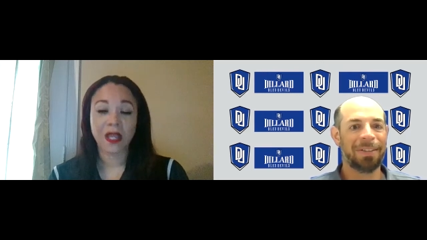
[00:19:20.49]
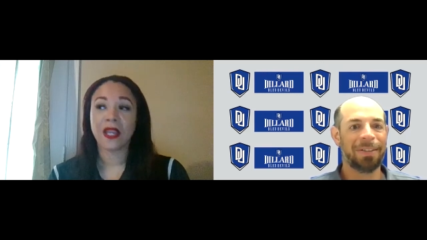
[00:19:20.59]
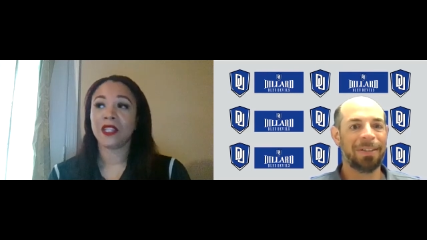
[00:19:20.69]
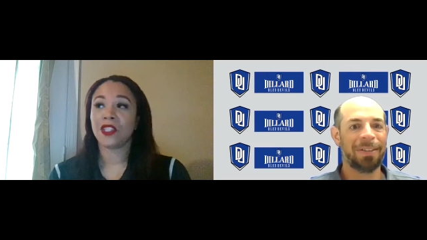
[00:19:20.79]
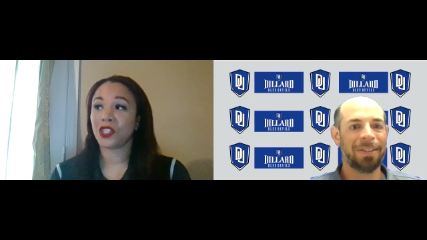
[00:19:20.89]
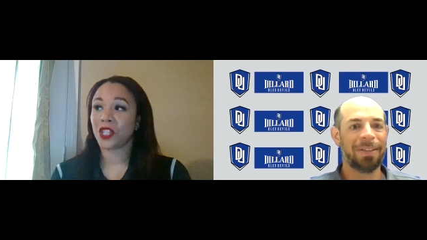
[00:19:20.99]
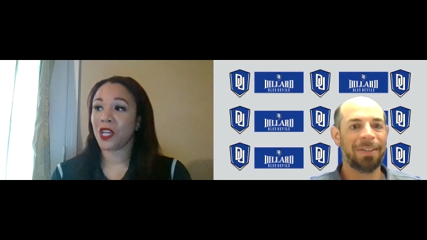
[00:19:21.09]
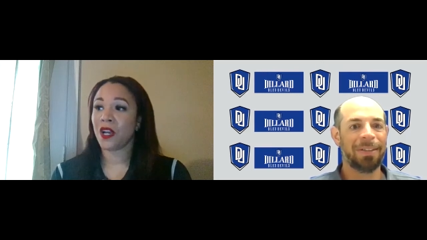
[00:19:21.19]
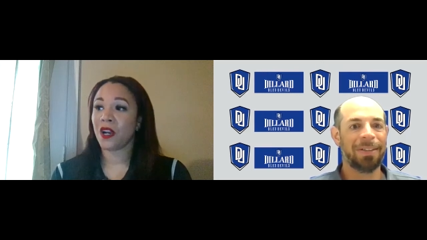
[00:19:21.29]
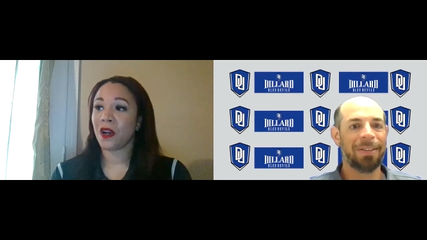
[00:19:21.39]
Speaker 1: She
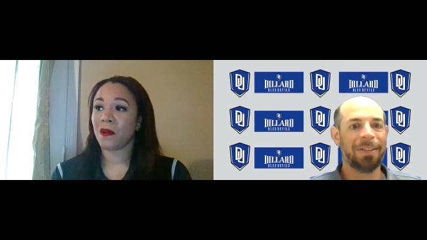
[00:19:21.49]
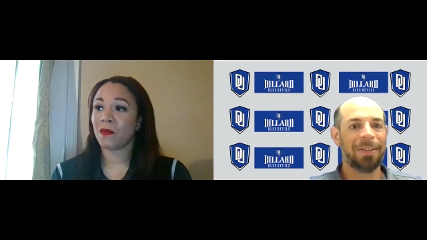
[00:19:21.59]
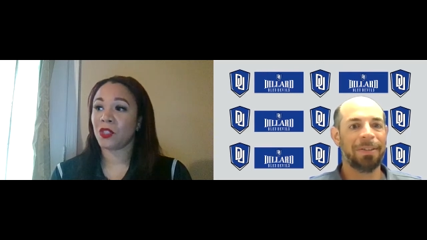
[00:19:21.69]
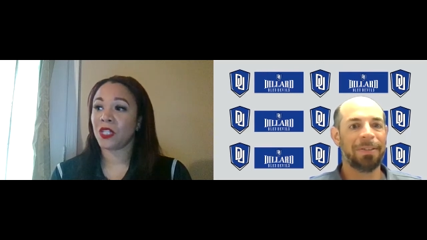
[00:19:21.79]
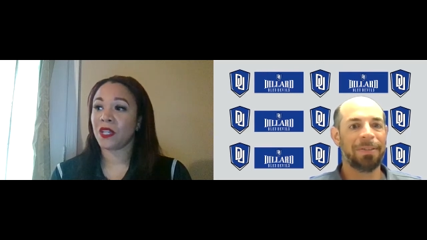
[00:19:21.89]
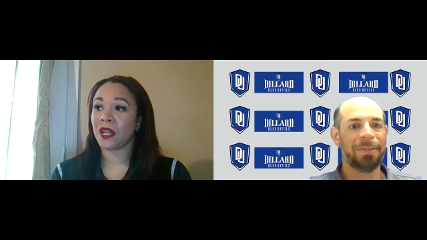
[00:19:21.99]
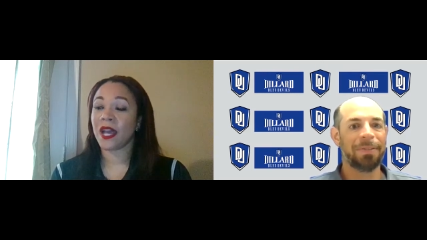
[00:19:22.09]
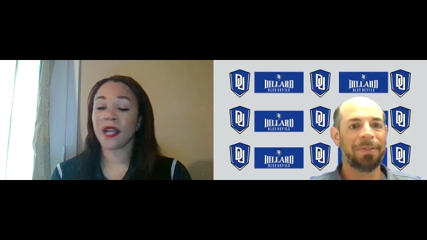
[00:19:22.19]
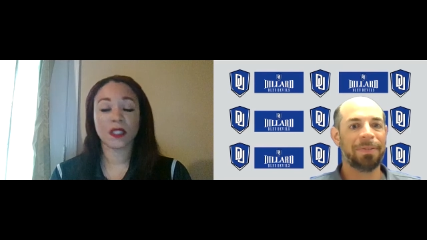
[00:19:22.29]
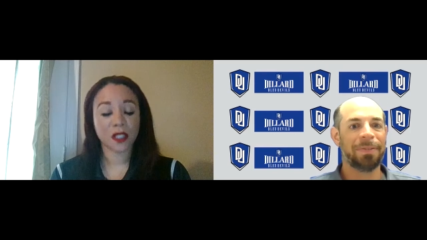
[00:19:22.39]
um, she did an
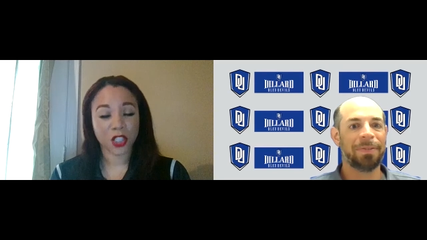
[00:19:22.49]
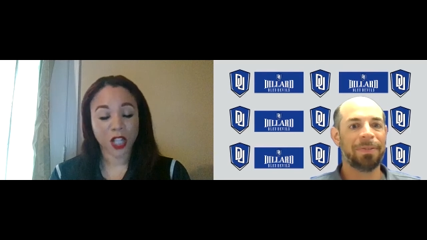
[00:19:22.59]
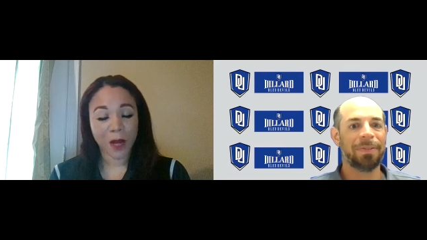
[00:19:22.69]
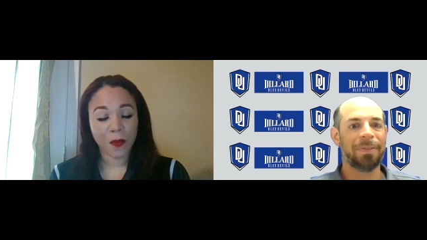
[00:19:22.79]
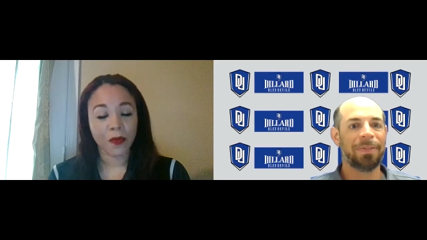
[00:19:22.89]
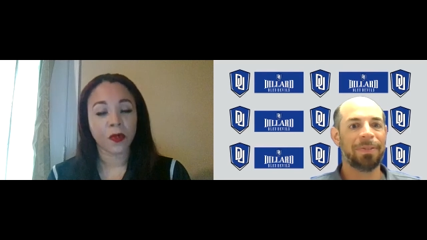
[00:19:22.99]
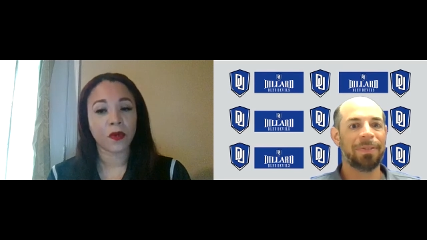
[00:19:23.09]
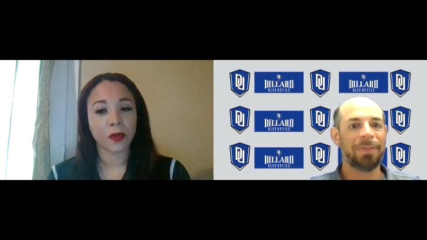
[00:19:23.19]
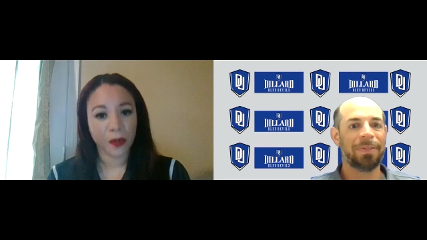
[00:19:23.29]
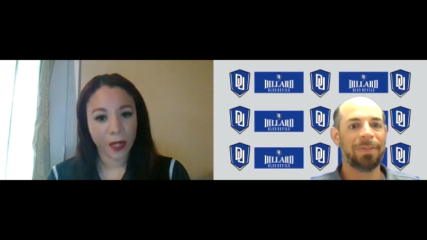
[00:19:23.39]
excellent job with
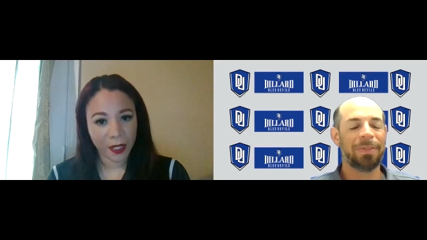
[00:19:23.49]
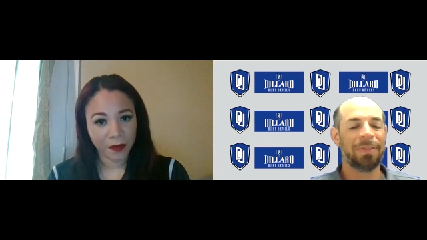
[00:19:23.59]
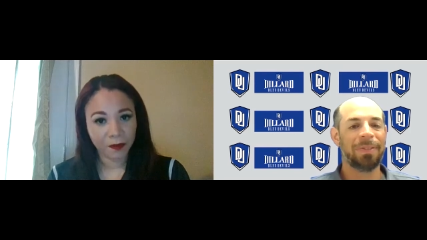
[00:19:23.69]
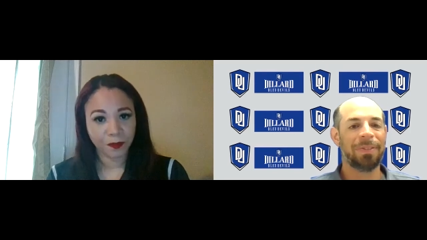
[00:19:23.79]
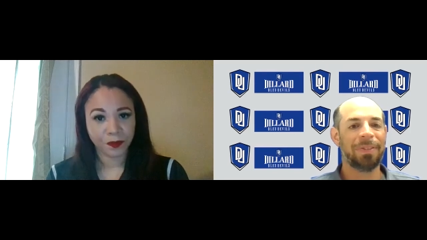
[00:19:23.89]
recruiting,